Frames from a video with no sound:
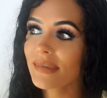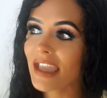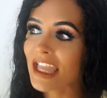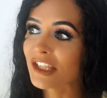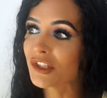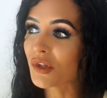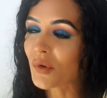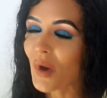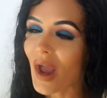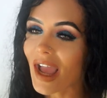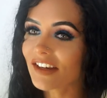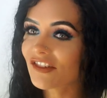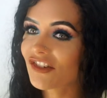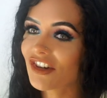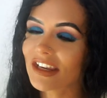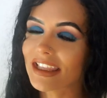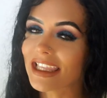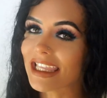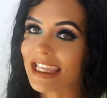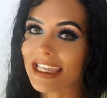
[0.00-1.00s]
and you're not
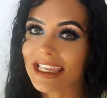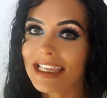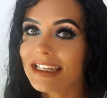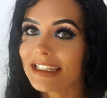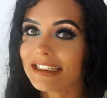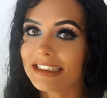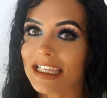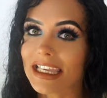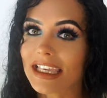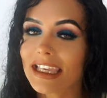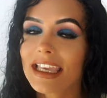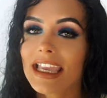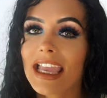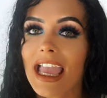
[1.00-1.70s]
actually healing it,